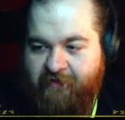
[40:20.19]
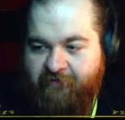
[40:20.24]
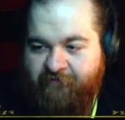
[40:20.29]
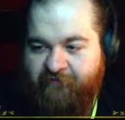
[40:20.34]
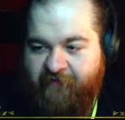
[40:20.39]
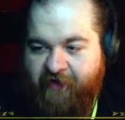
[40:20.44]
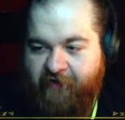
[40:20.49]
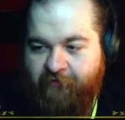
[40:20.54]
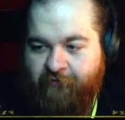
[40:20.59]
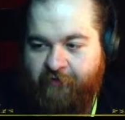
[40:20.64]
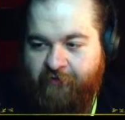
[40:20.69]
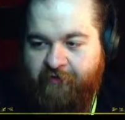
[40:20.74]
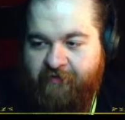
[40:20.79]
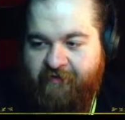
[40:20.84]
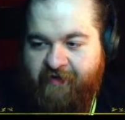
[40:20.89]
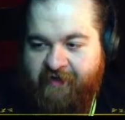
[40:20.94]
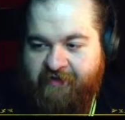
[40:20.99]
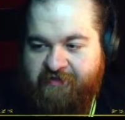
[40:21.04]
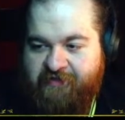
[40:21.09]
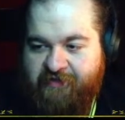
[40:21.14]
if I really
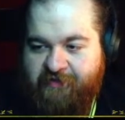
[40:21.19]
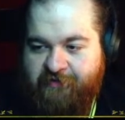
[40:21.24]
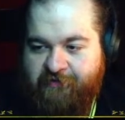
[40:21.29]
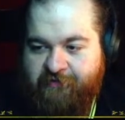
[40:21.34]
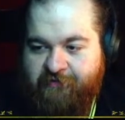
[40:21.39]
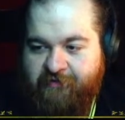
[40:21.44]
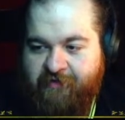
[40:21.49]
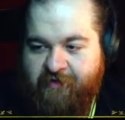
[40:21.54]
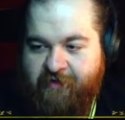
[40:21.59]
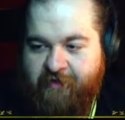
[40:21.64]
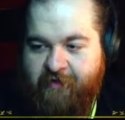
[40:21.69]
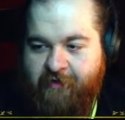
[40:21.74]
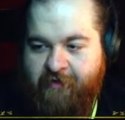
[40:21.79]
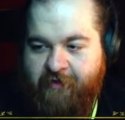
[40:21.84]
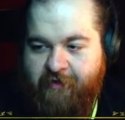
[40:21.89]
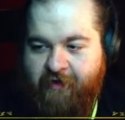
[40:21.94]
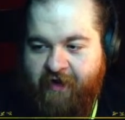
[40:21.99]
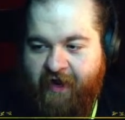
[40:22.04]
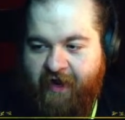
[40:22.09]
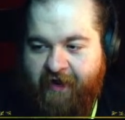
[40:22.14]
need to,
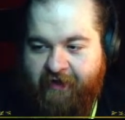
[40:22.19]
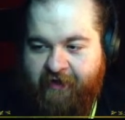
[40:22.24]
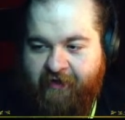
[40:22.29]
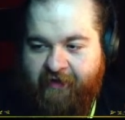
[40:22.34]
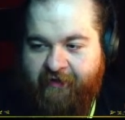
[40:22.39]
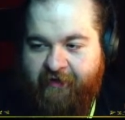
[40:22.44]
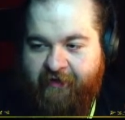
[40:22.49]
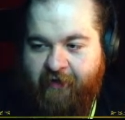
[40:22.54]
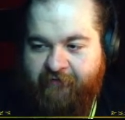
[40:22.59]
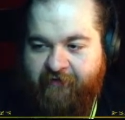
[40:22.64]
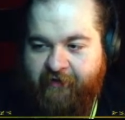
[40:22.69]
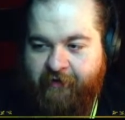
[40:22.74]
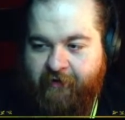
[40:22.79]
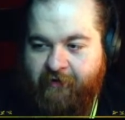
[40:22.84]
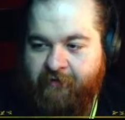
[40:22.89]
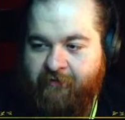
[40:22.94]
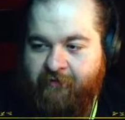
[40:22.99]
I can get off here.